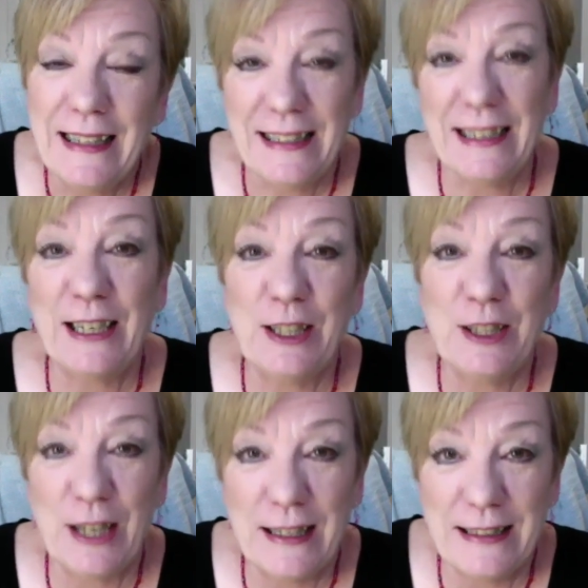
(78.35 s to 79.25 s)

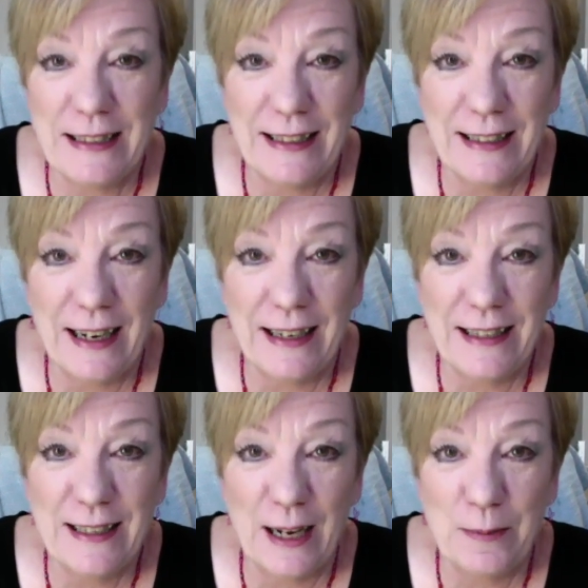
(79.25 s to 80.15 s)
decongested
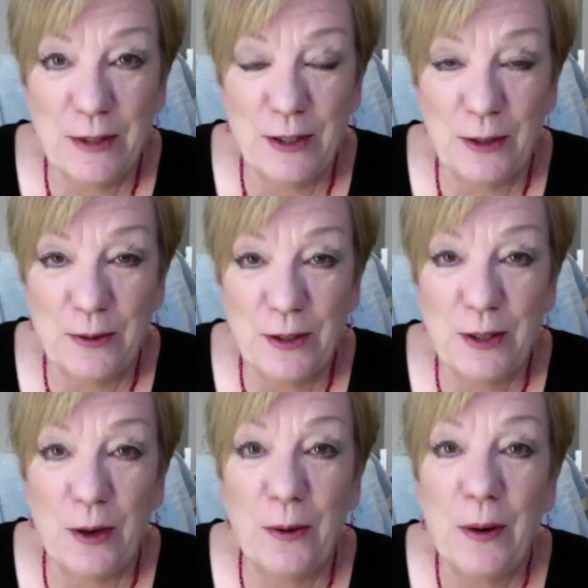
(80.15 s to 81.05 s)
anytime soon.
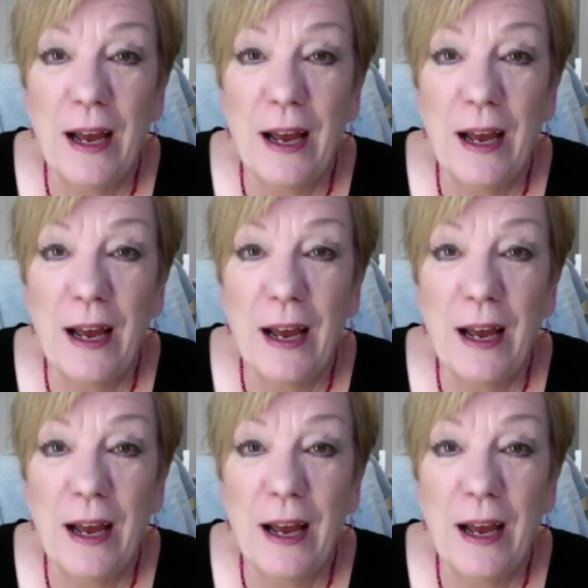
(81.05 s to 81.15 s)
So